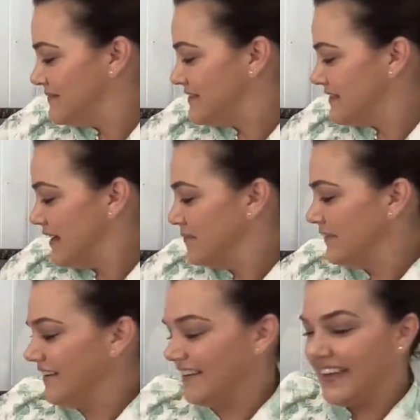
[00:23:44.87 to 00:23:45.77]

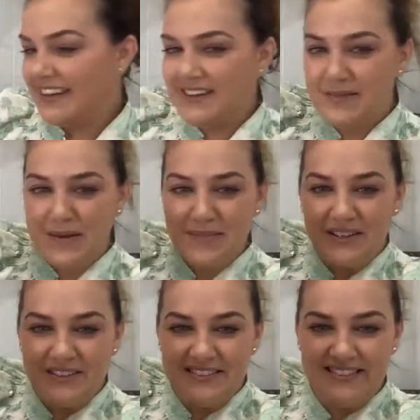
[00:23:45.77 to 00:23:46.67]
somebody, I cannot remember
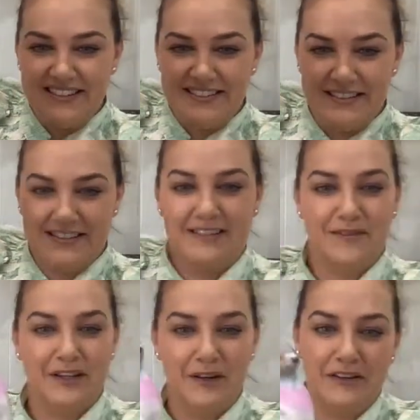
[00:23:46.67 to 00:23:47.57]
who, suggested that
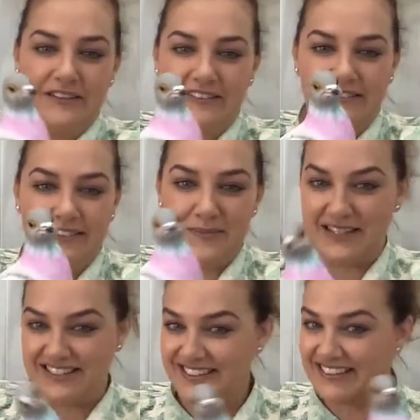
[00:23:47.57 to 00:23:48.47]
we call the
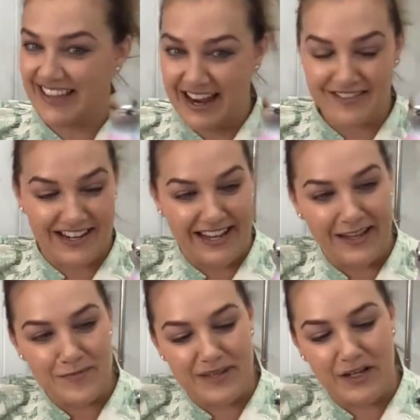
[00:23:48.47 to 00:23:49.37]
pigeon
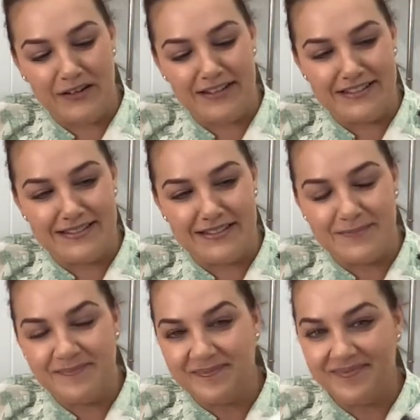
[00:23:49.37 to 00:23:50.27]
Gary, because
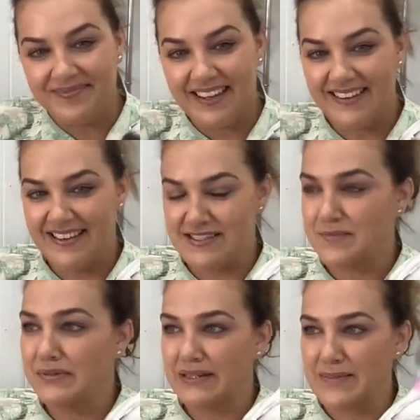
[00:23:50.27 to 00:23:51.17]
there's a
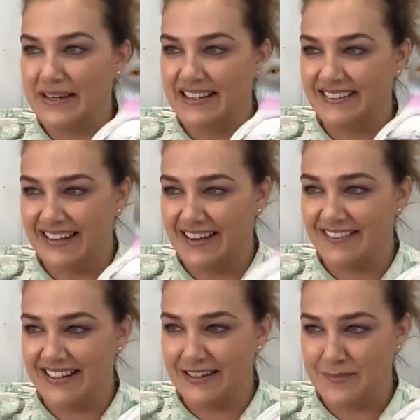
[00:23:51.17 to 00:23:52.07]
book about
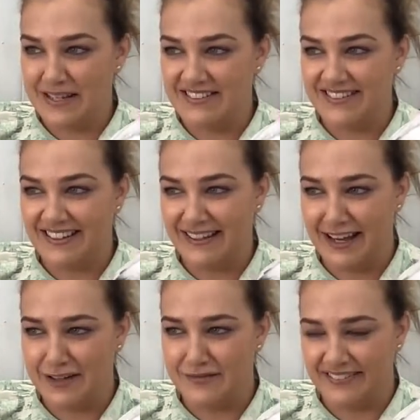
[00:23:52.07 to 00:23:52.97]
Gary, the pigeon that
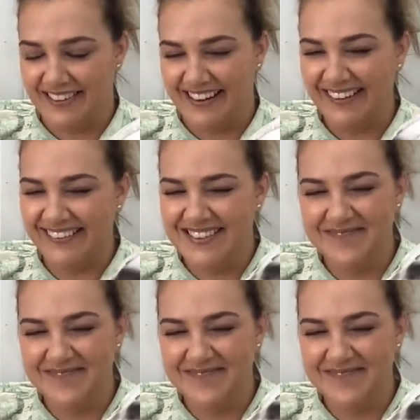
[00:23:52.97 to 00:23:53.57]
can't fly.